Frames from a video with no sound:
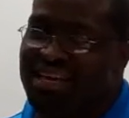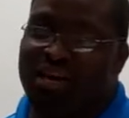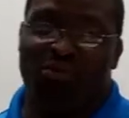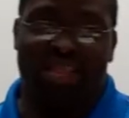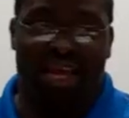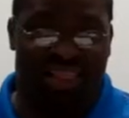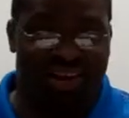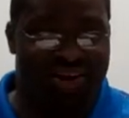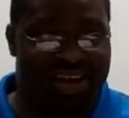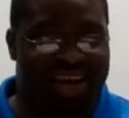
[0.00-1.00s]
And when I
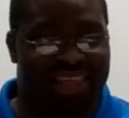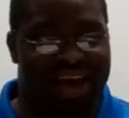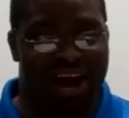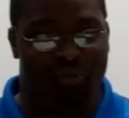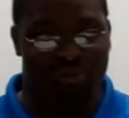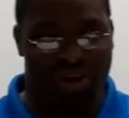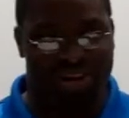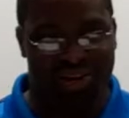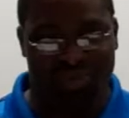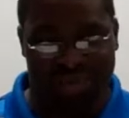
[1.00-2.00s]
learned how to
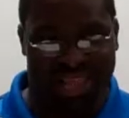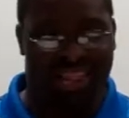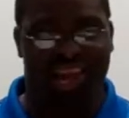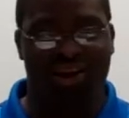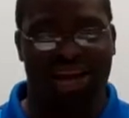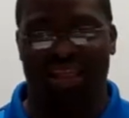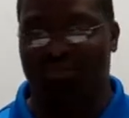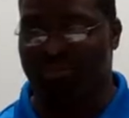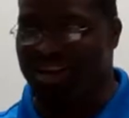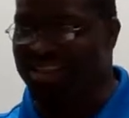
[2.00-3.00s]
outrun her, when I learned how to
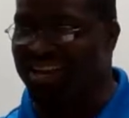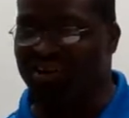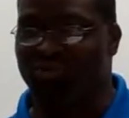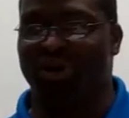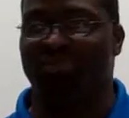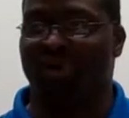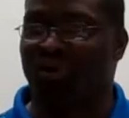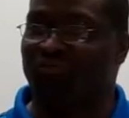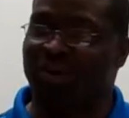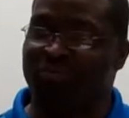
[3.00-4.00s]
break that grip
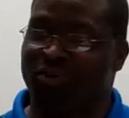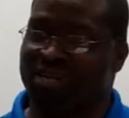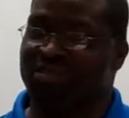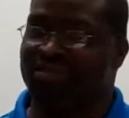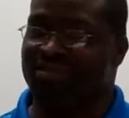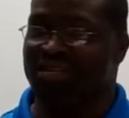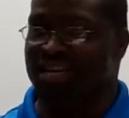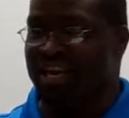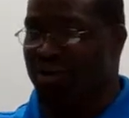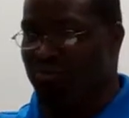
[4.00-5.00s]
off my wrist
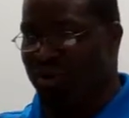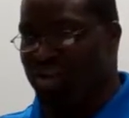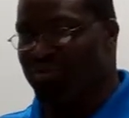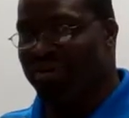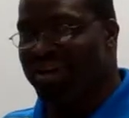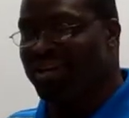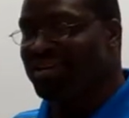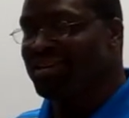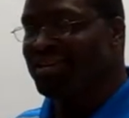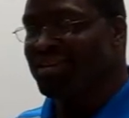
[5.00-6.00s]
and run away,
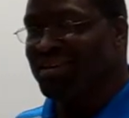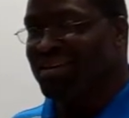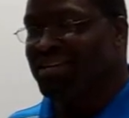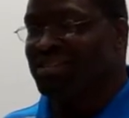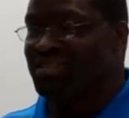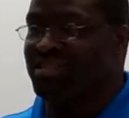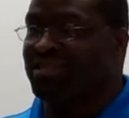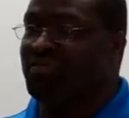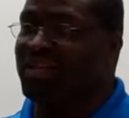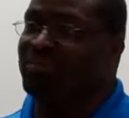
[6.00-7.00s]
she
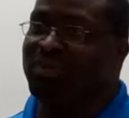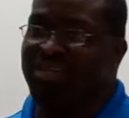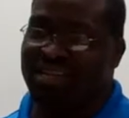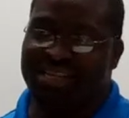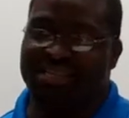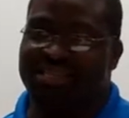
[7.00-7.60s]
developed another